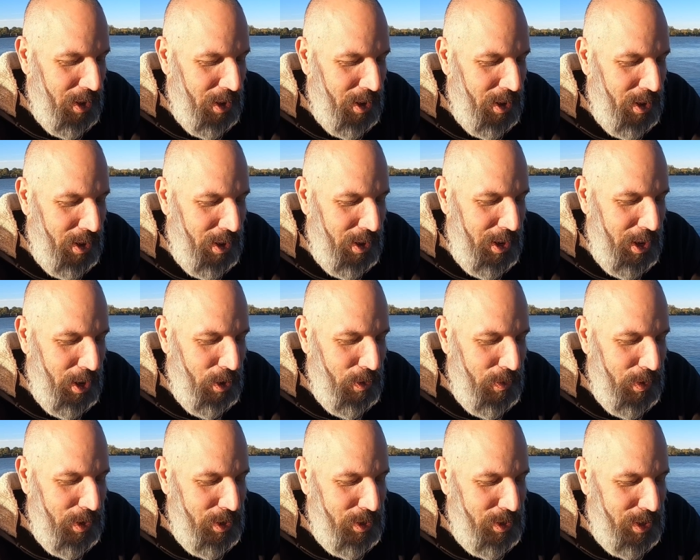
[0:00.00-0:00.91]

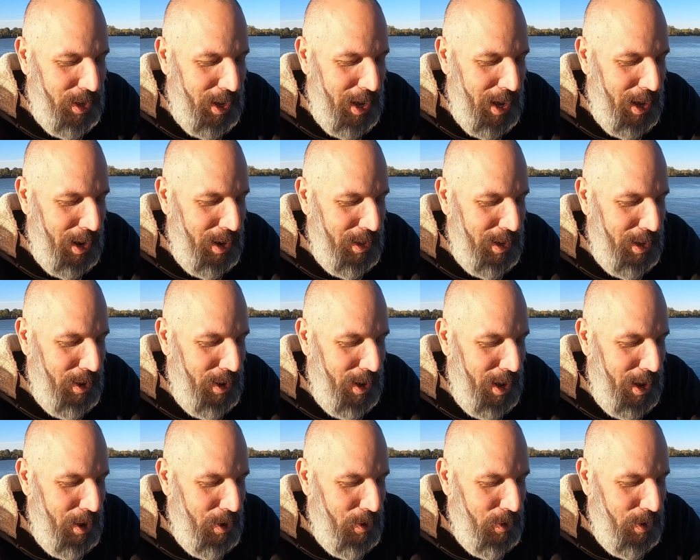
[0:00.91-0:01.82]
Yelva, stay out of the
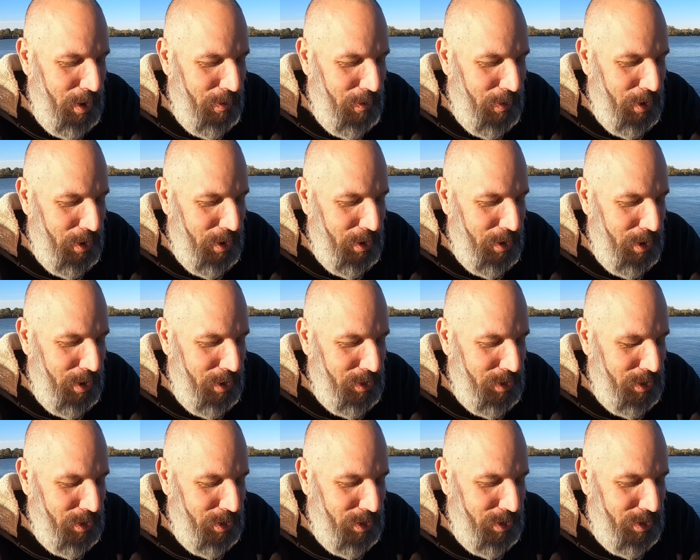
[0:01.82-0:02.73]
Ohio River.
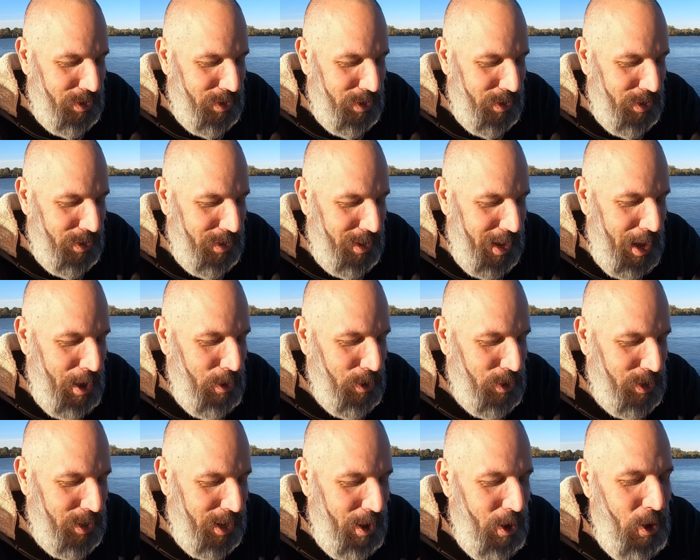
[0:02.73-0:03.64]
Doesn't
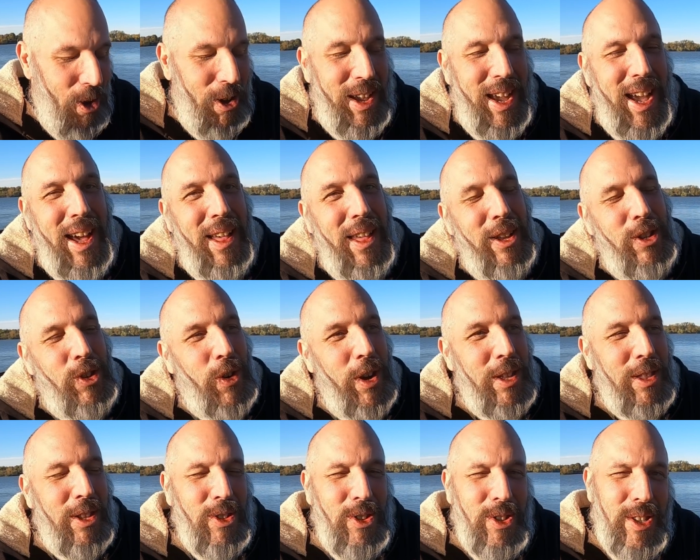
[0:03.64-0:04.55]
douse. Oh yeah, that's
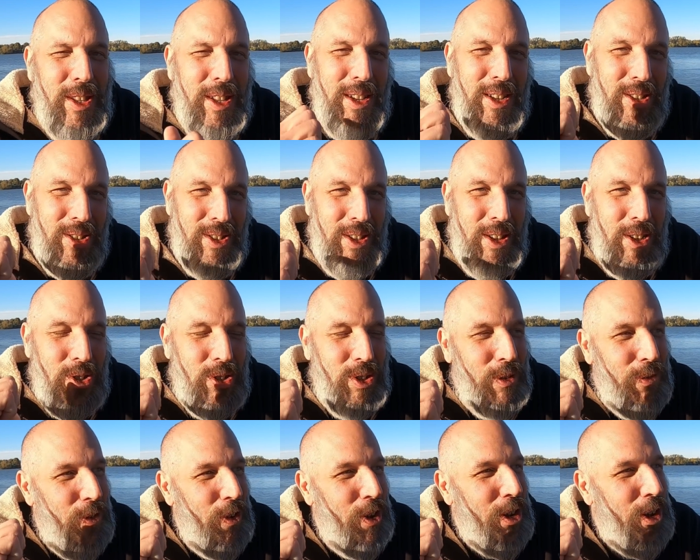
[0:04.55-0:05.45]
right. Isn't this
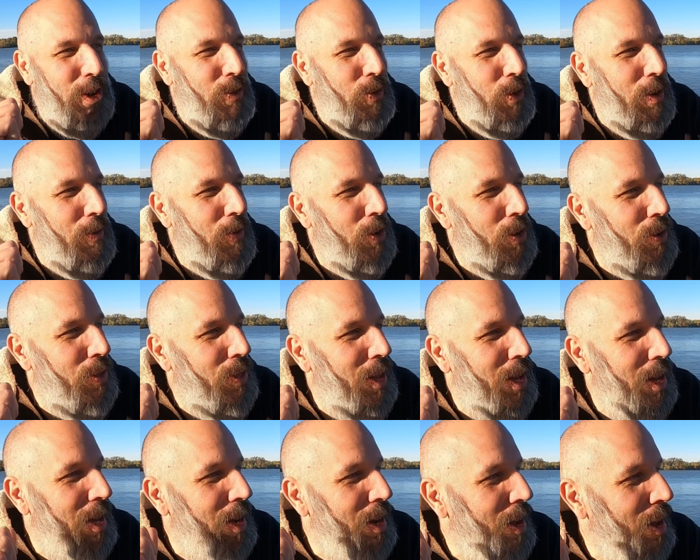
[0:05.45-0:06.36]
the fucking river
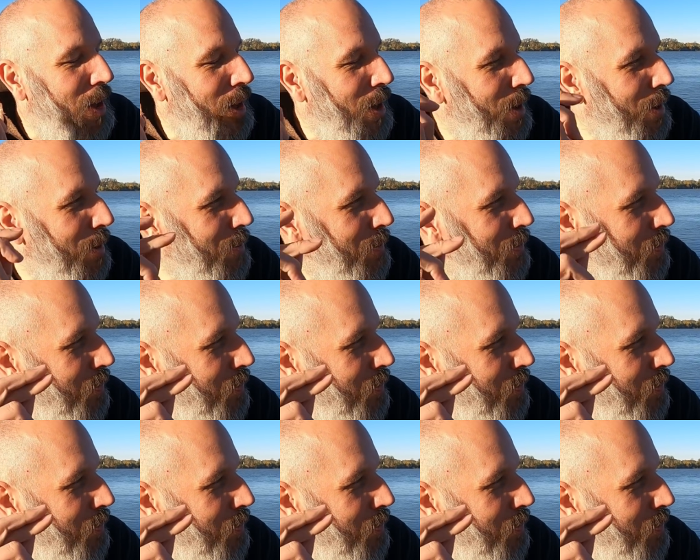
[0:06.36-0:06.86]
that